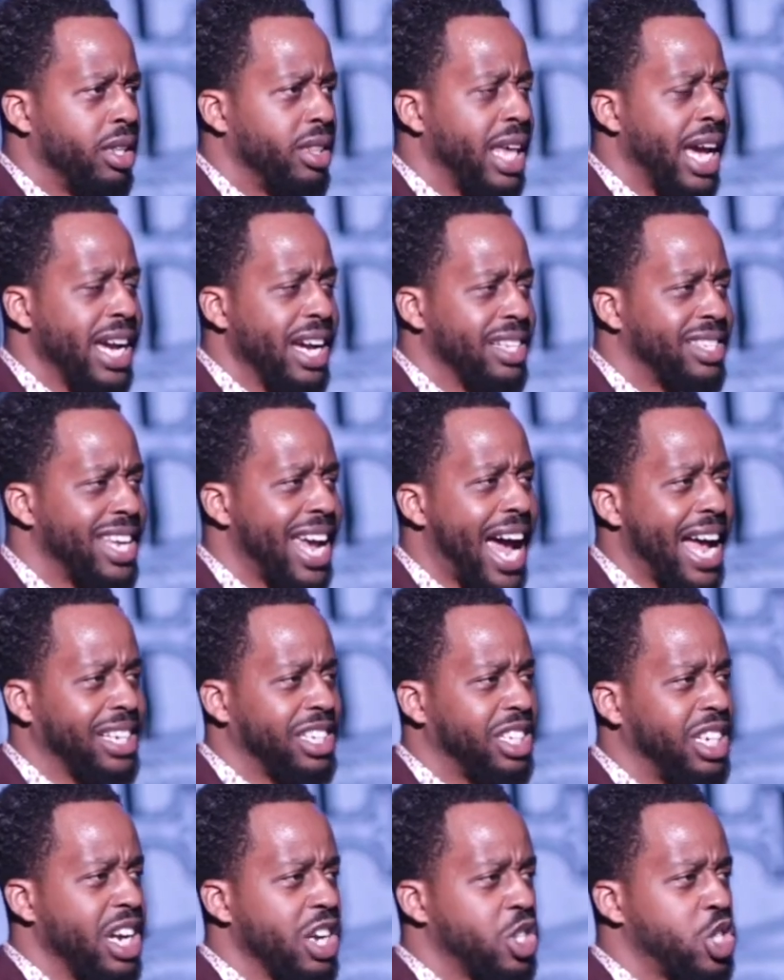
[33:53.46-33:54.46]
They
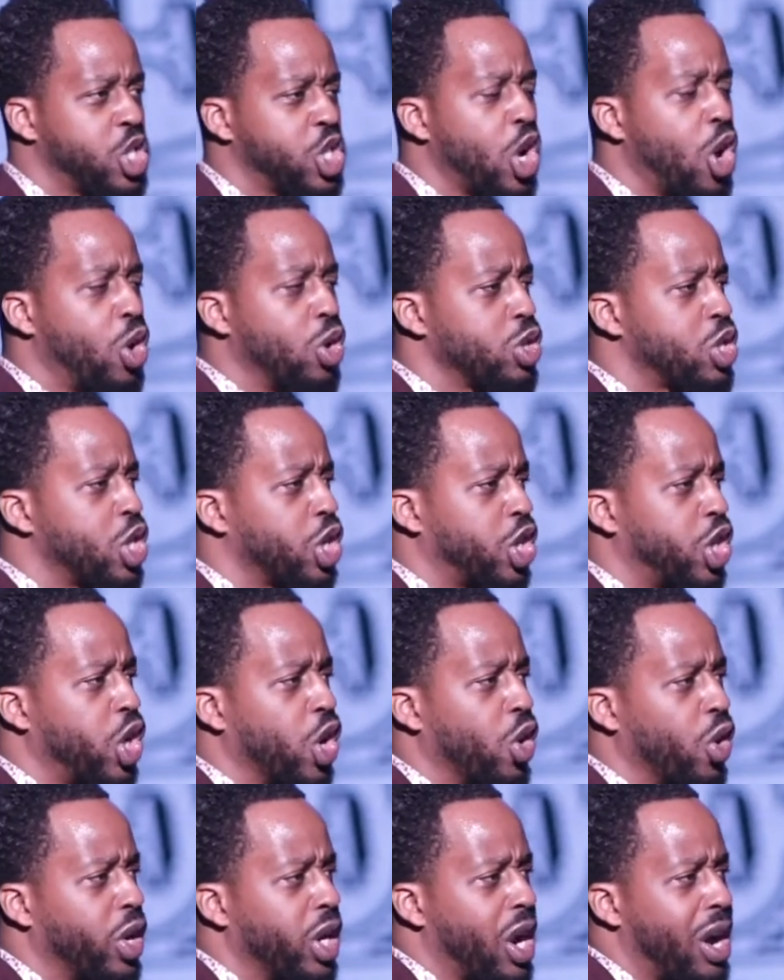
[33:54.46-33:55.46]
attach their soul
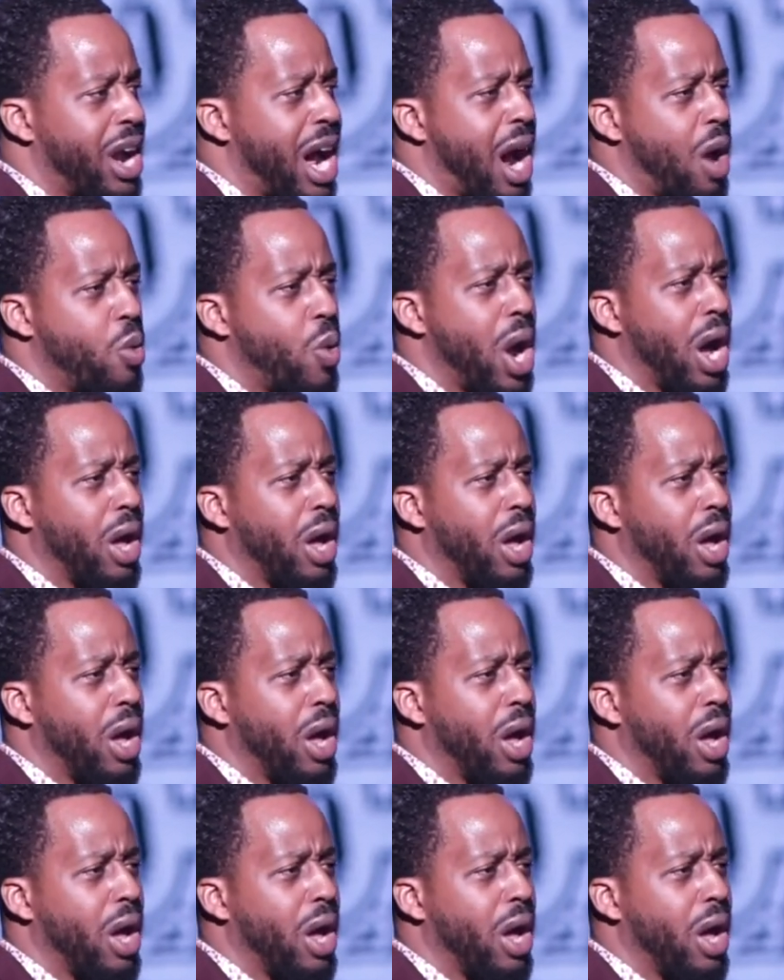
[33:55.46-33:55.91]
security on how